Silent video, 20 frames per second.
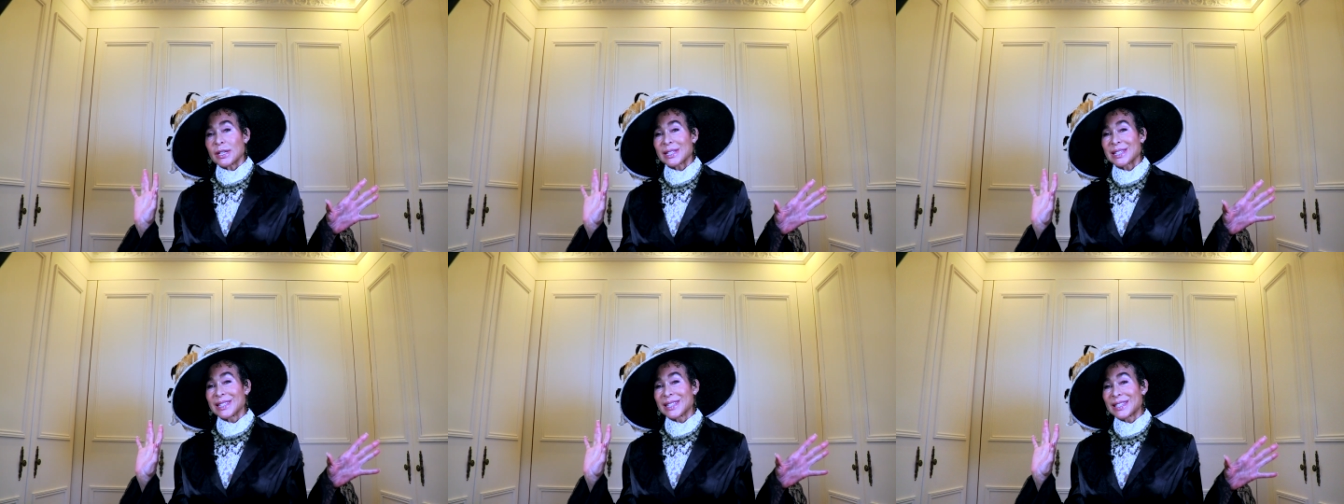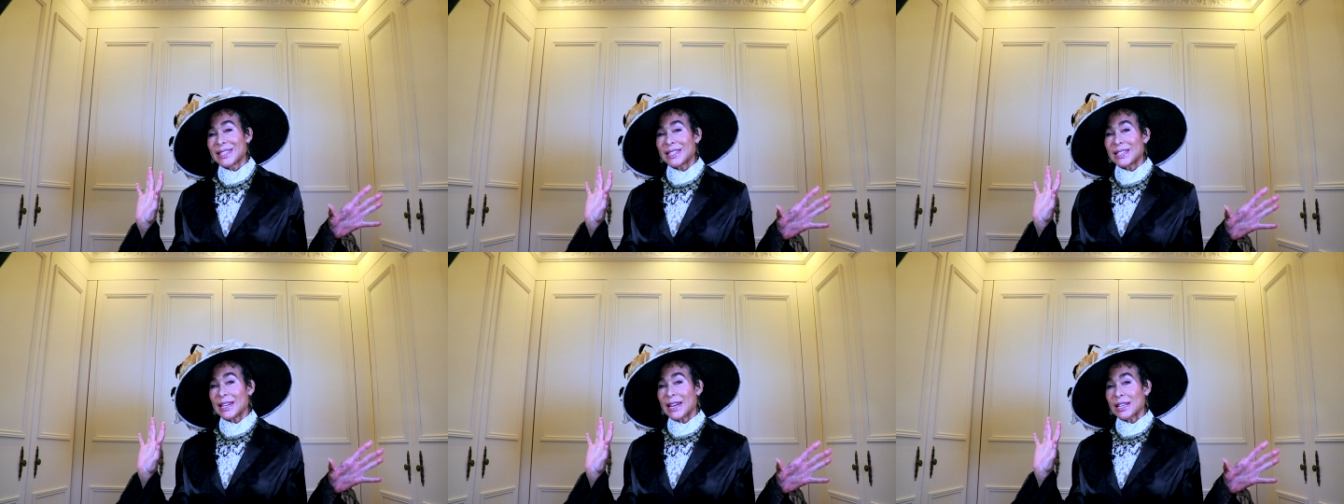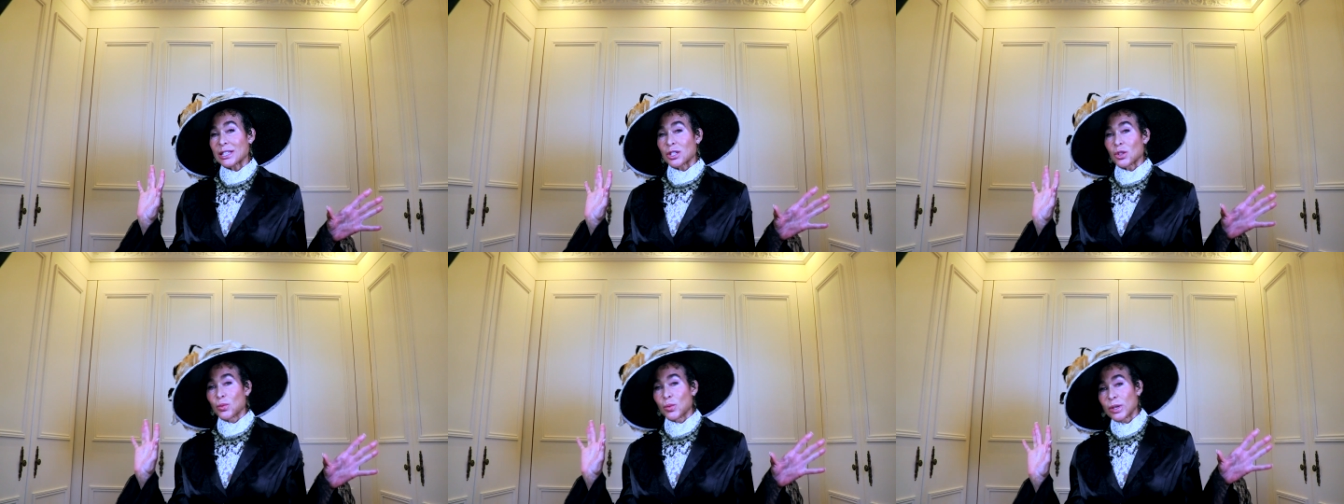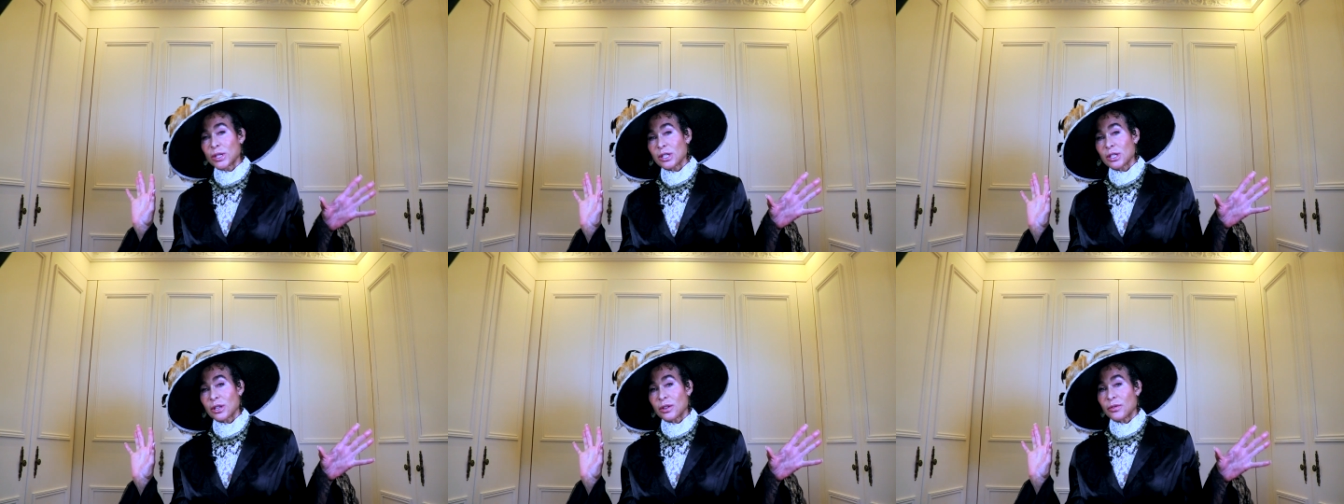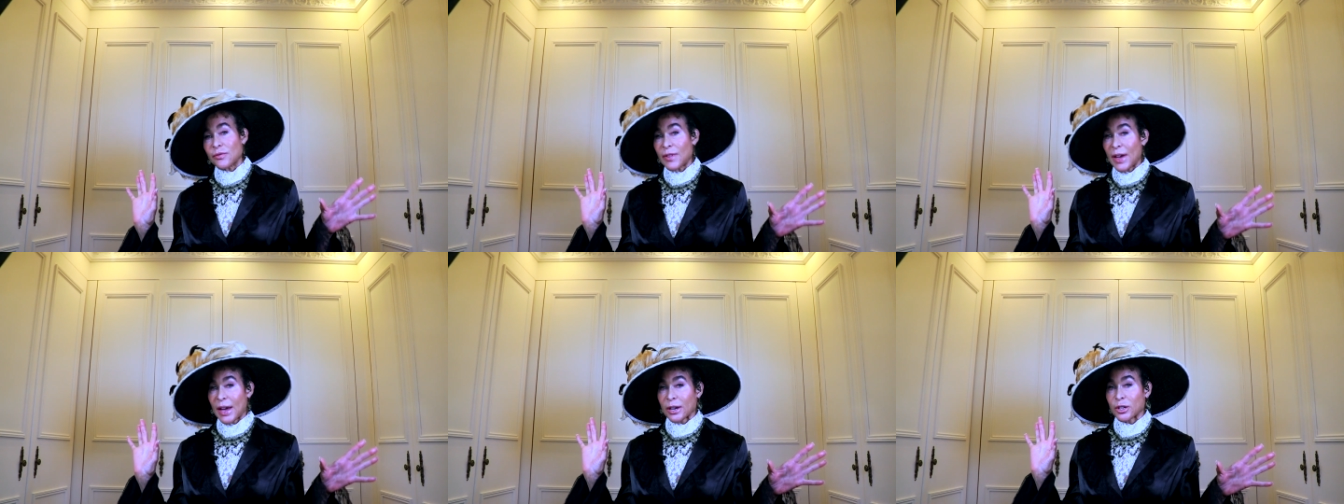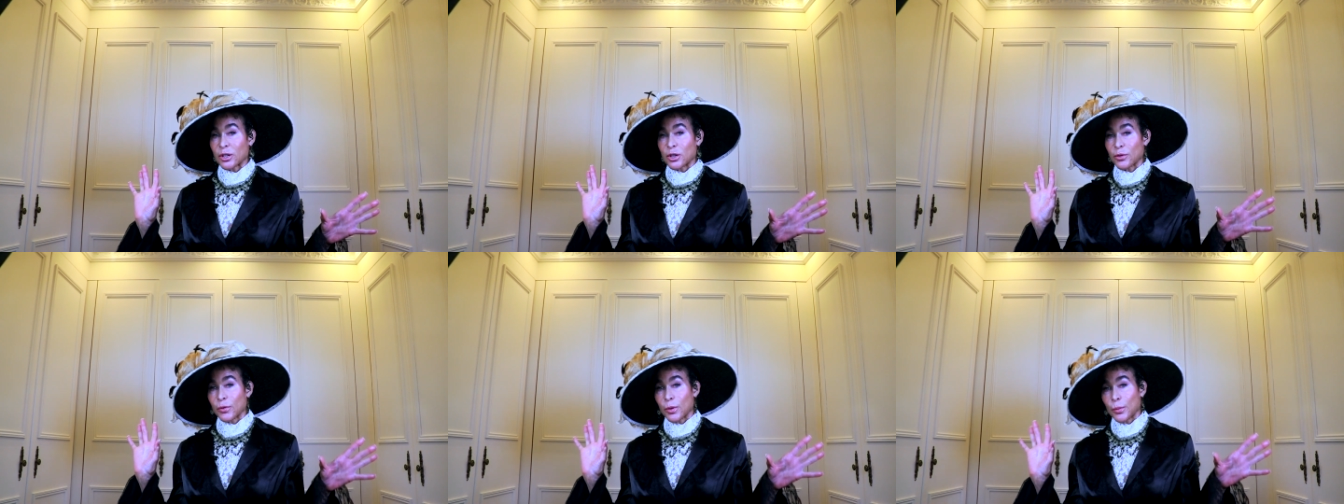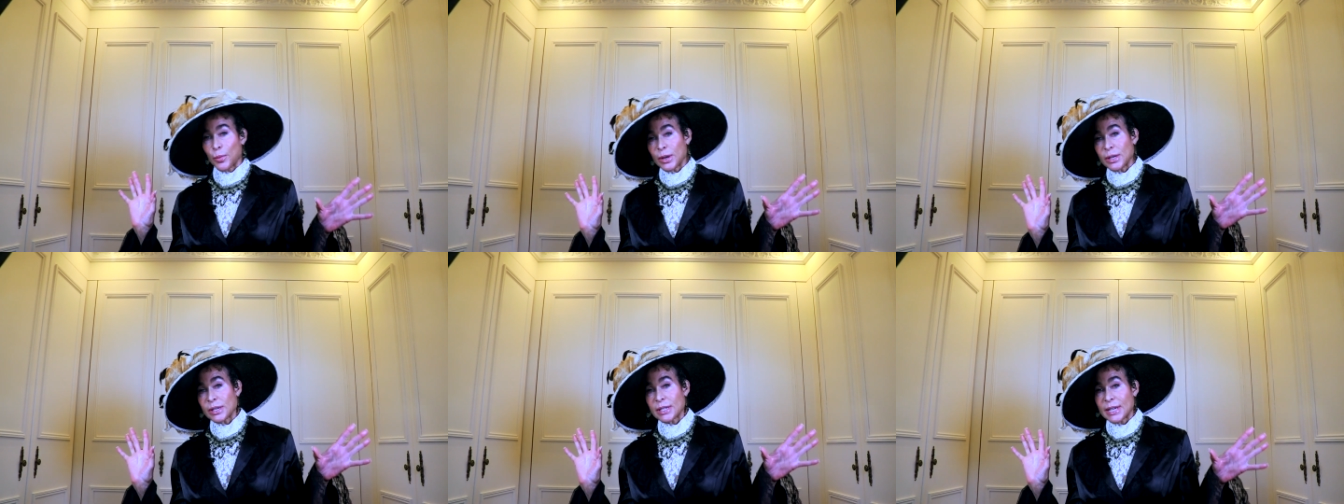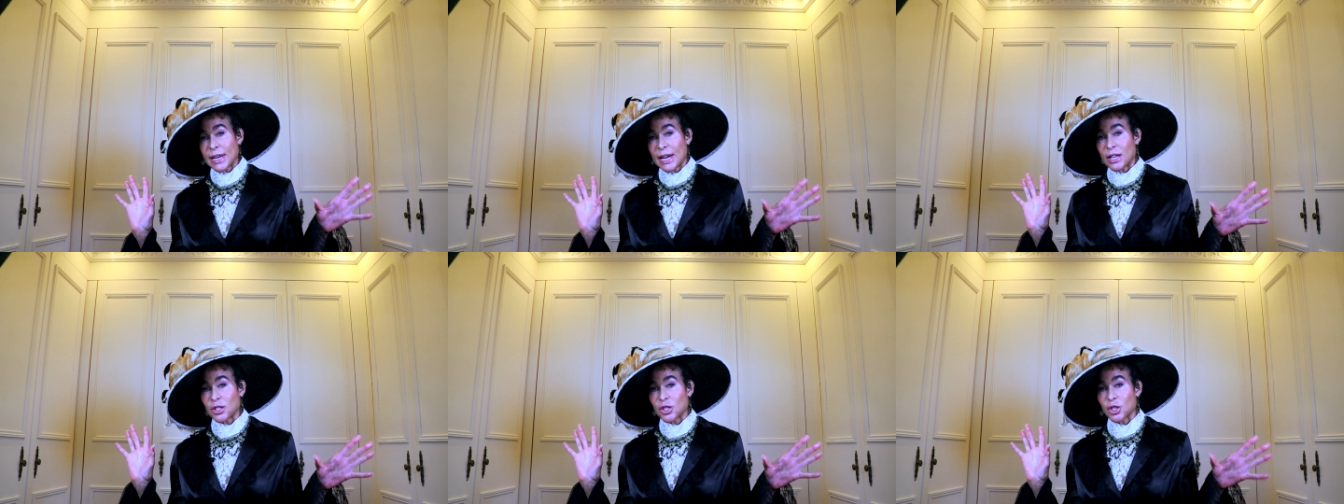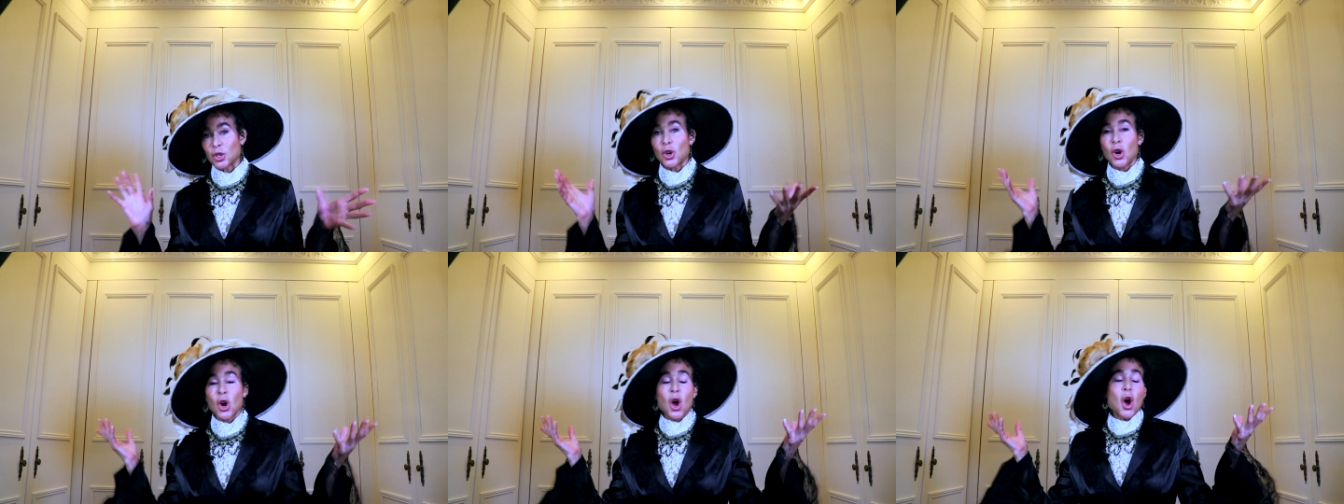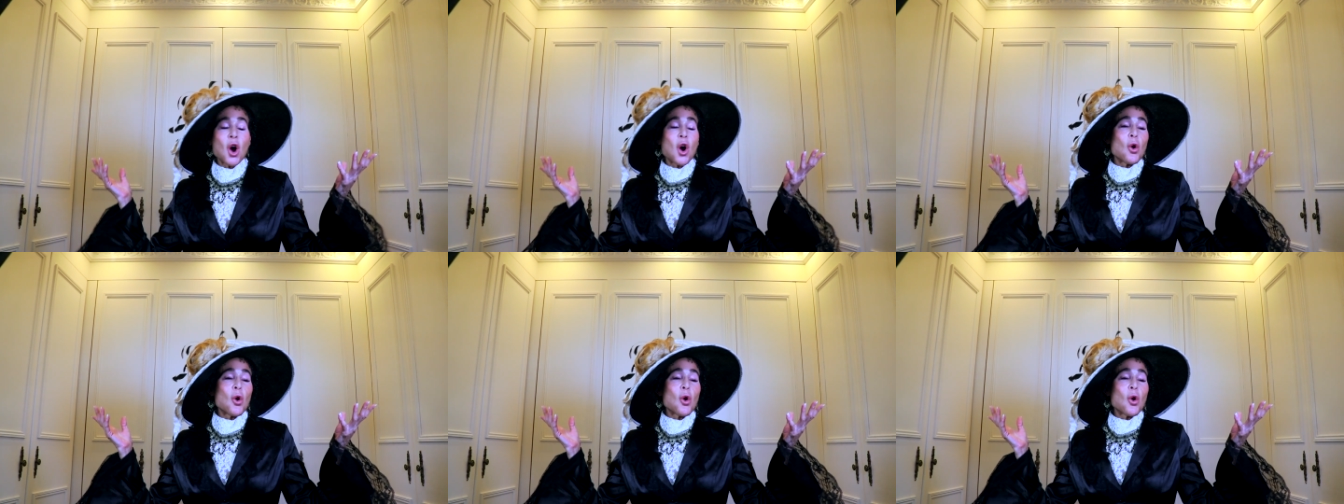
is listed as a risk factor for breast cancer,